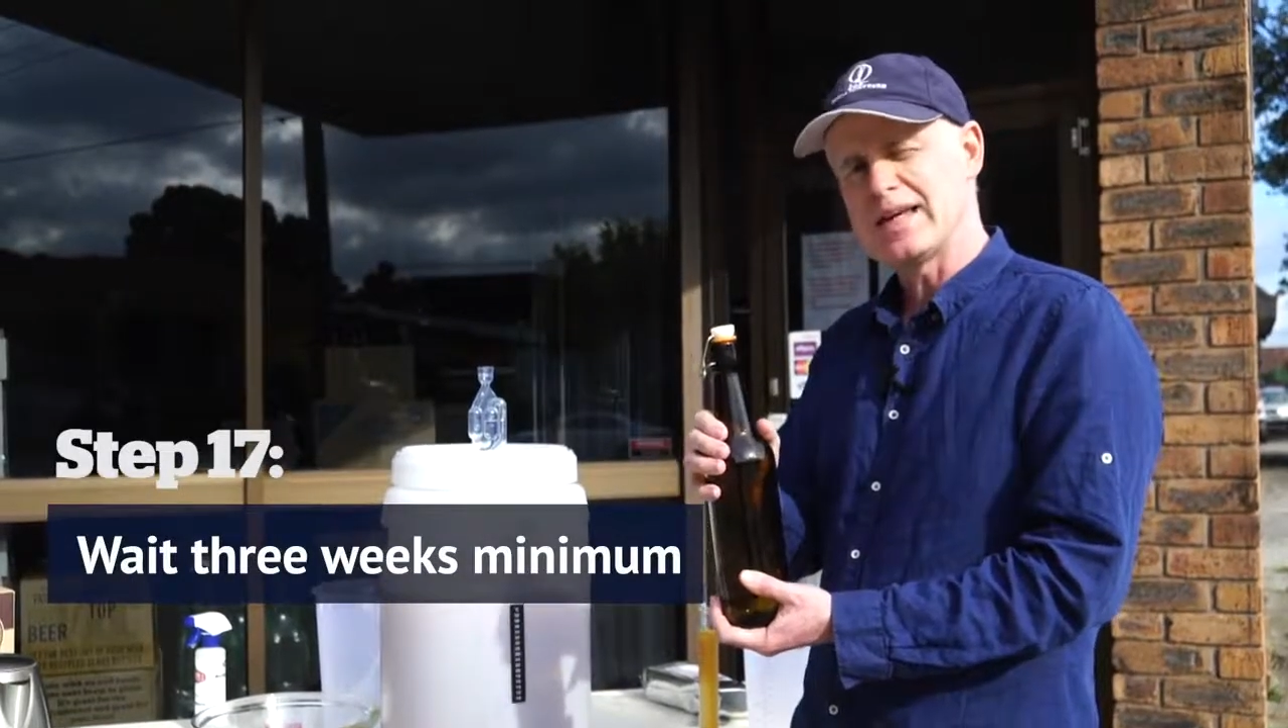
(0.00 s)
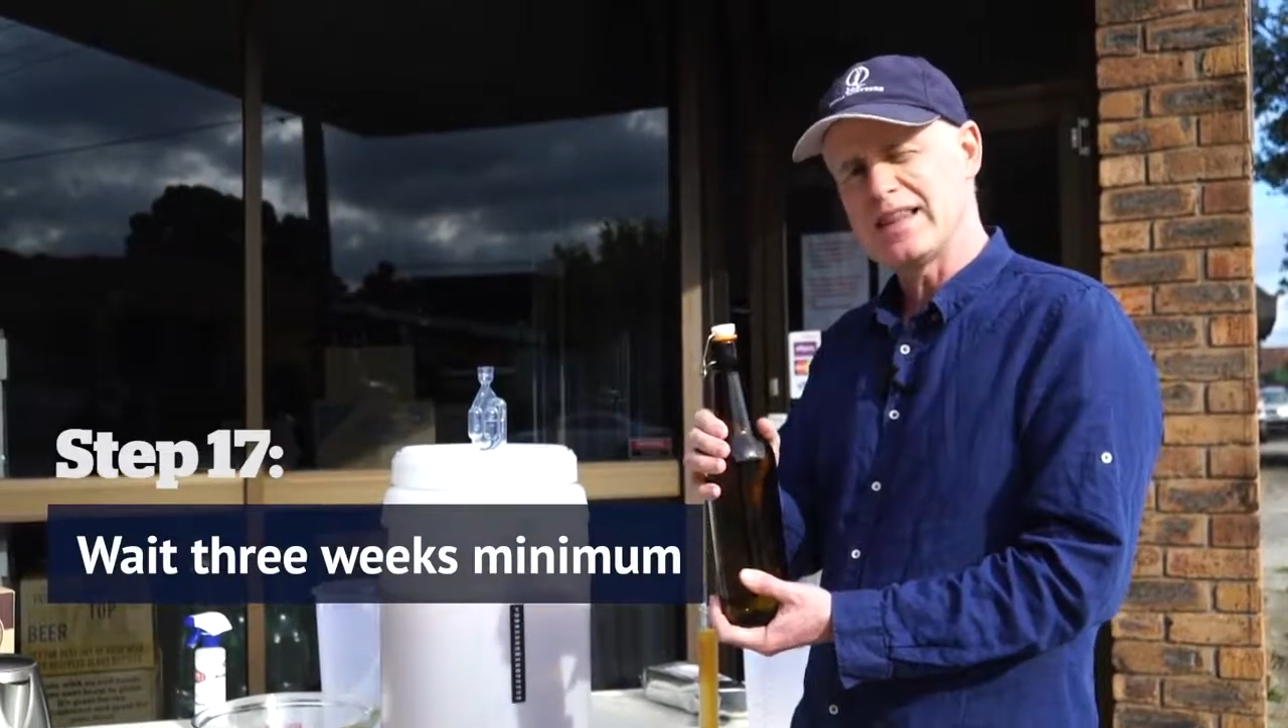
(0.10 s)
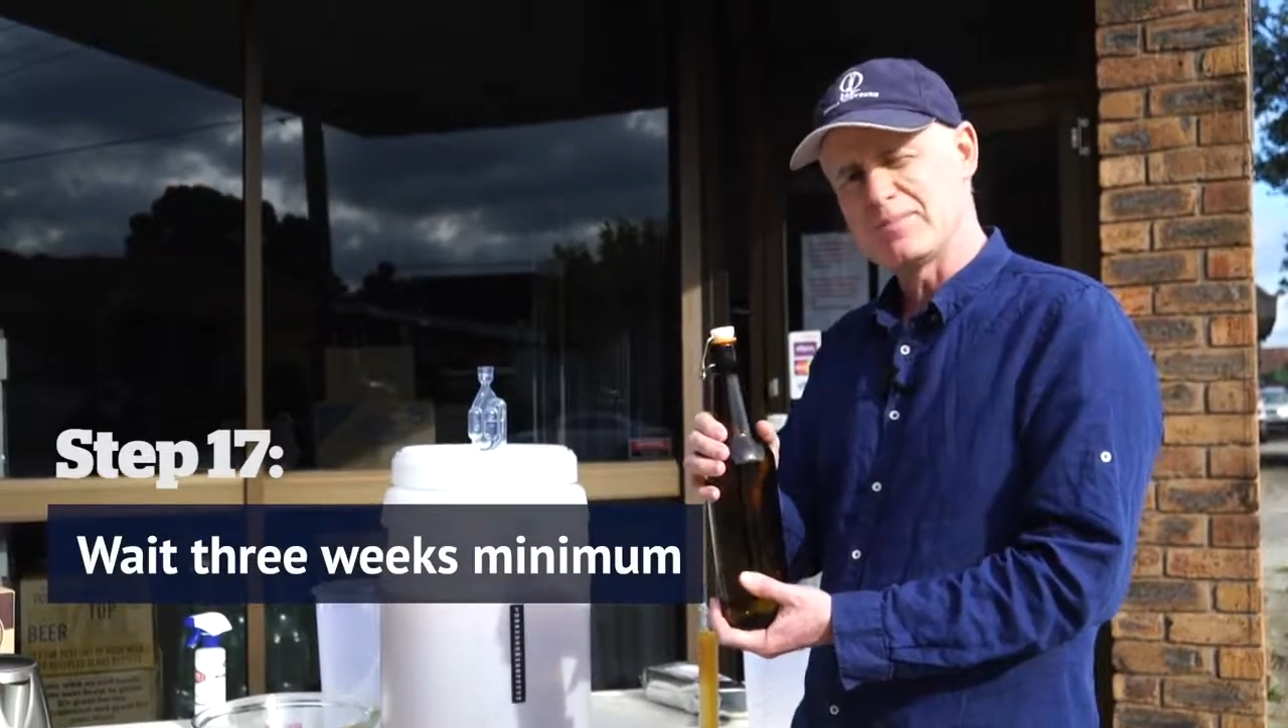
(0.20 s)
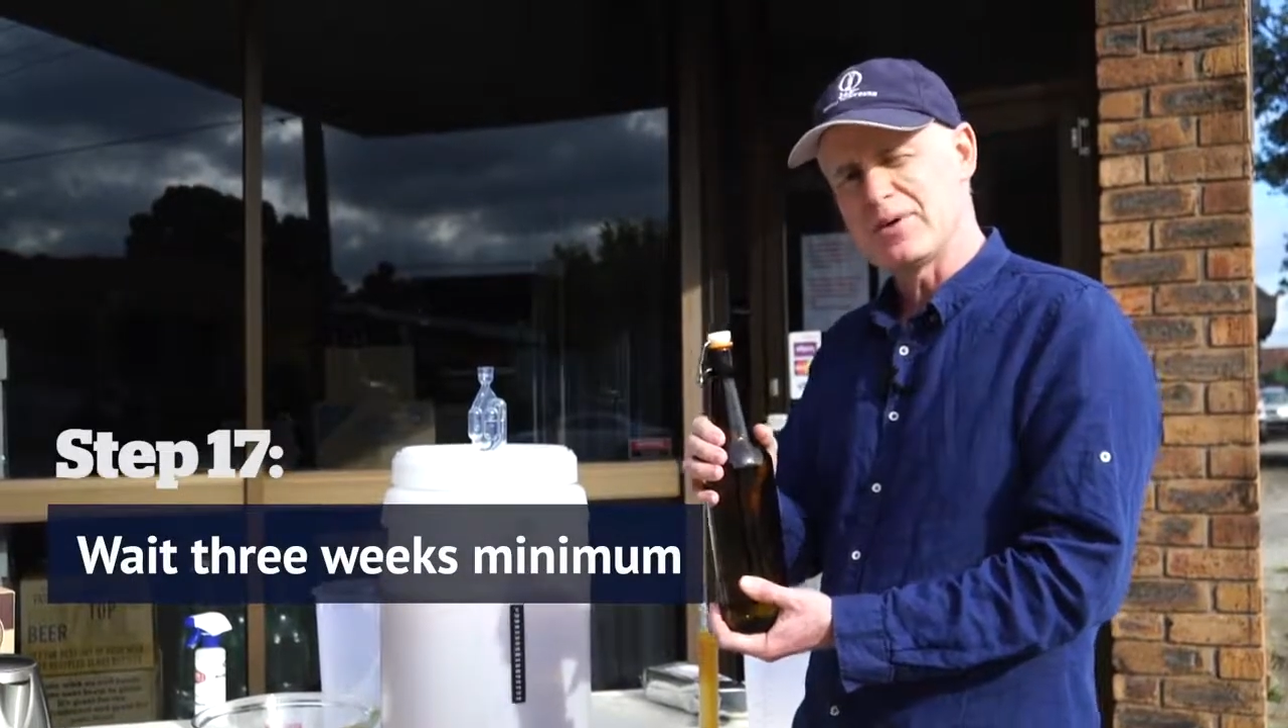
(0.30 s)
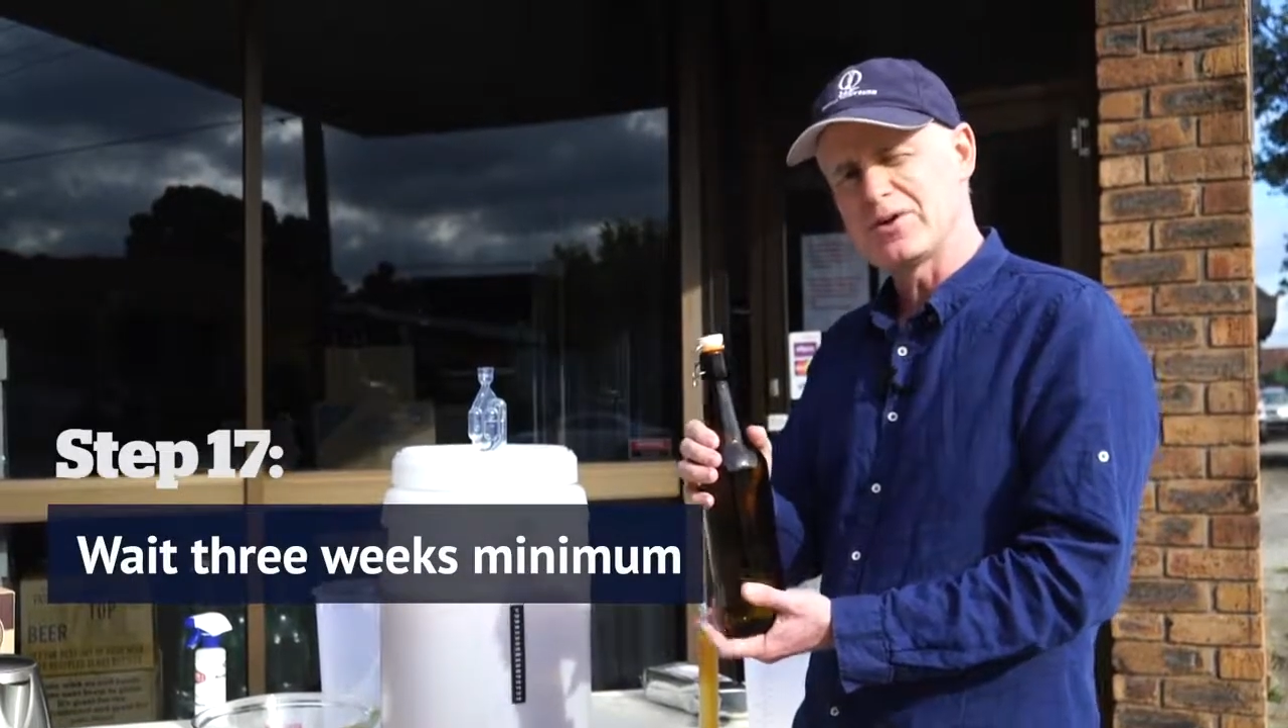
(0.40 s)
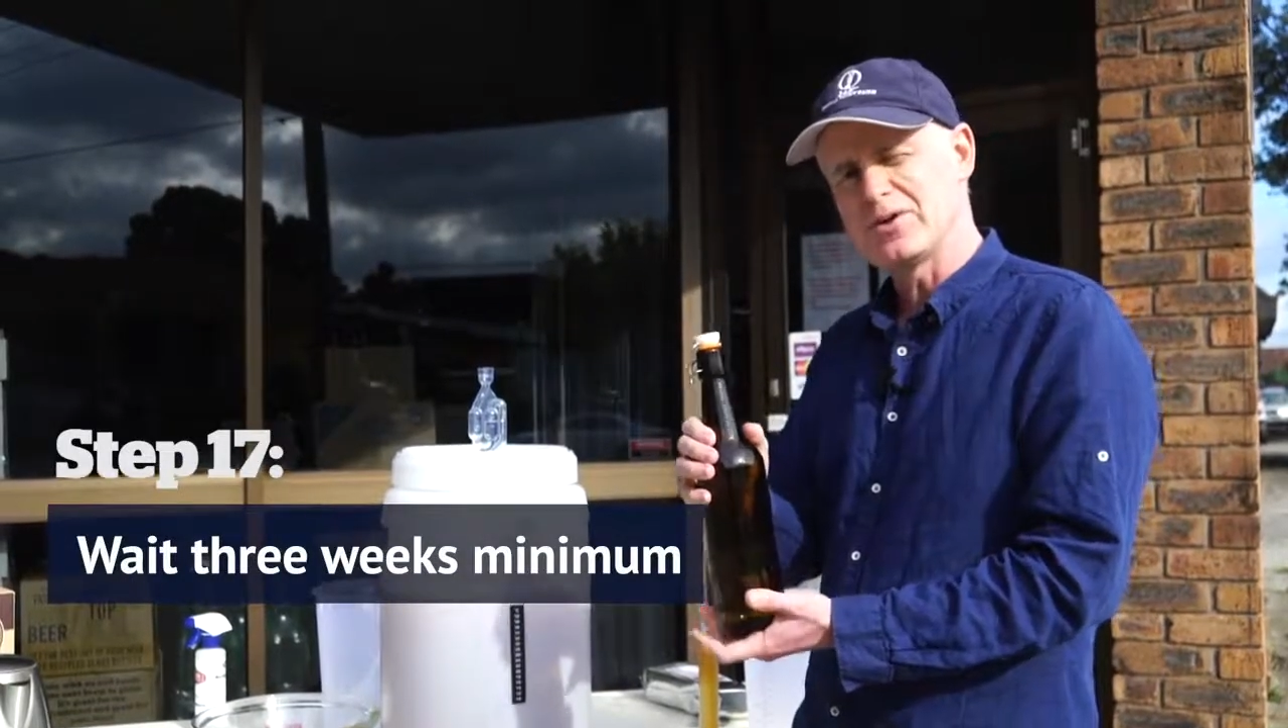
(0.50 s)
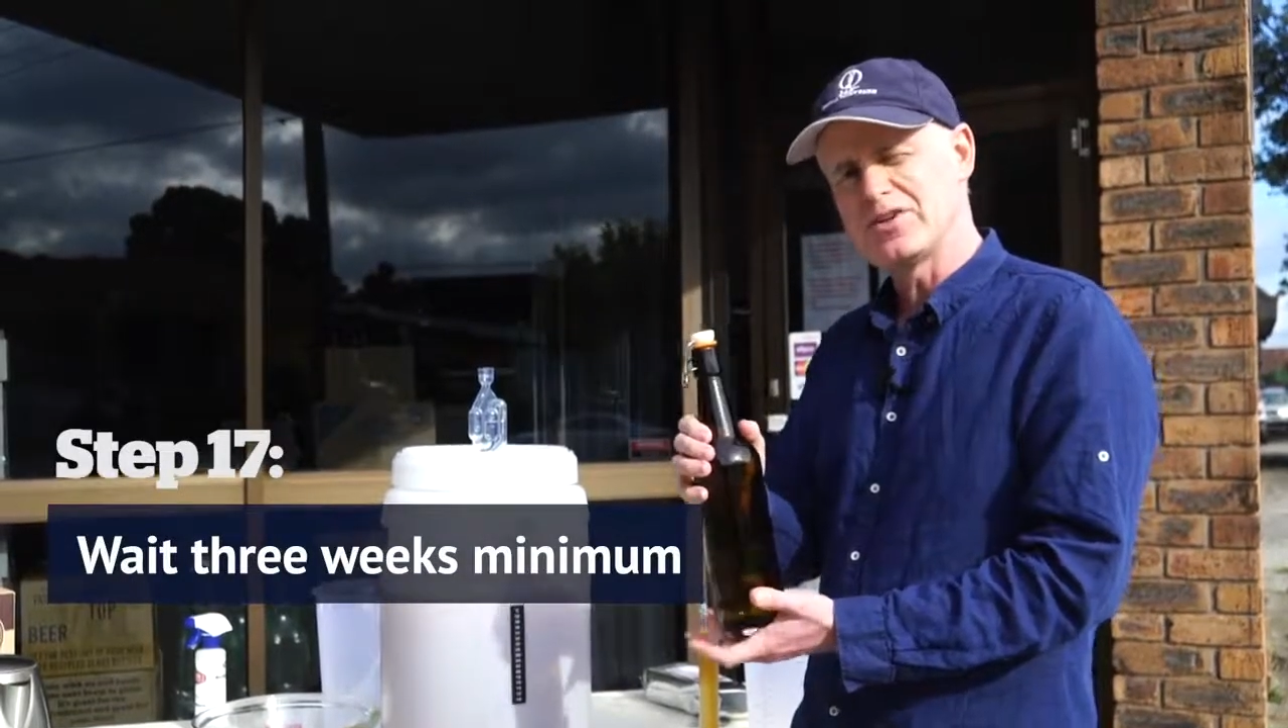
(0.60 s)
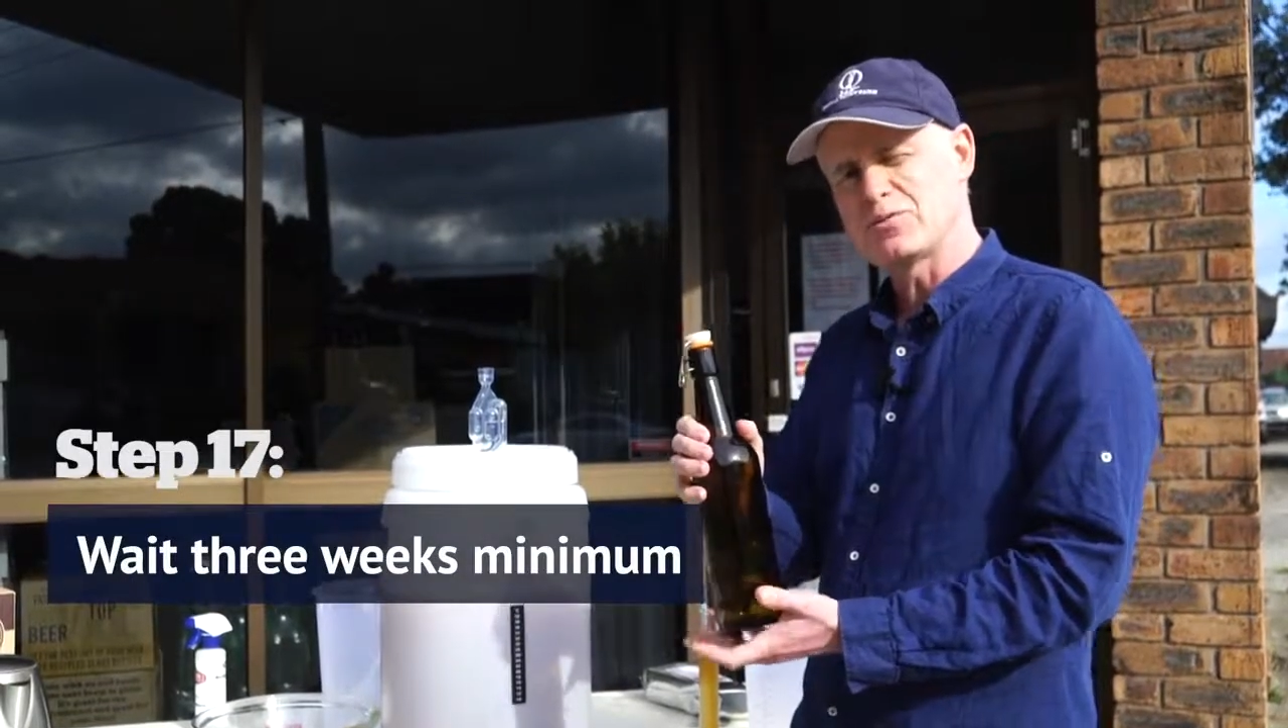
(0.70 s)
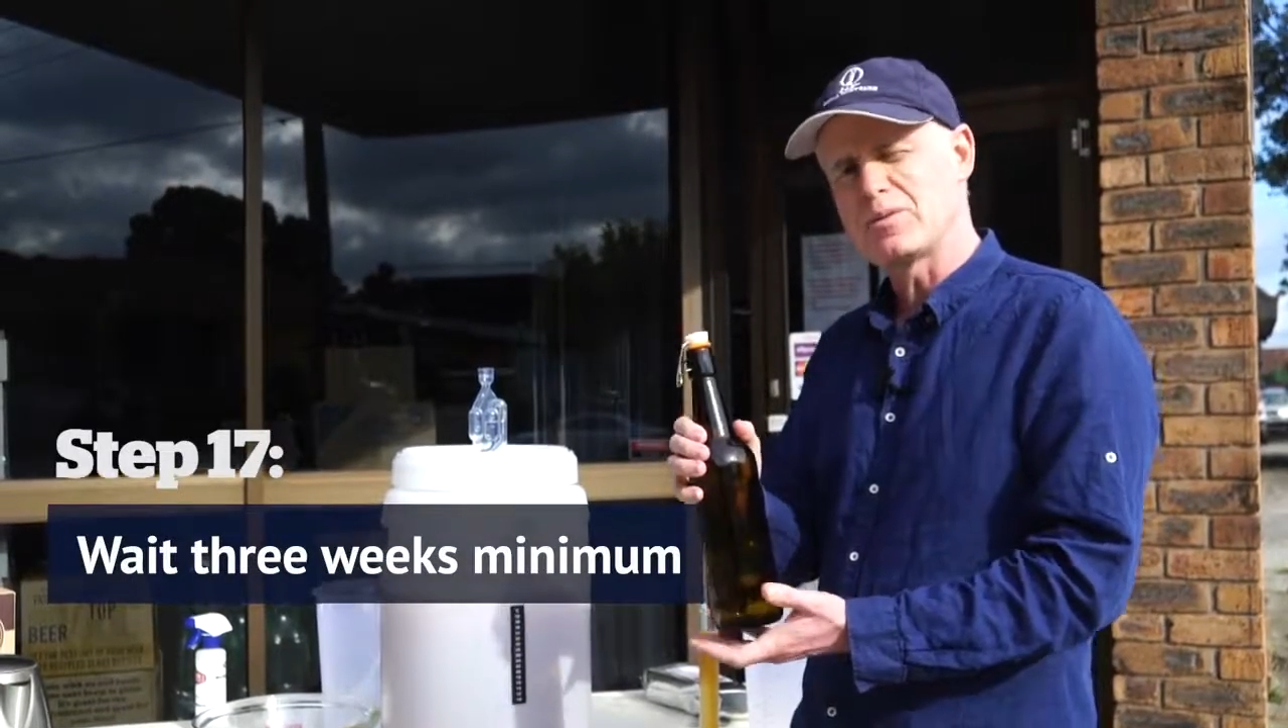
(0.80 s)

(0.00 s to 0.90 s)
in the bottle is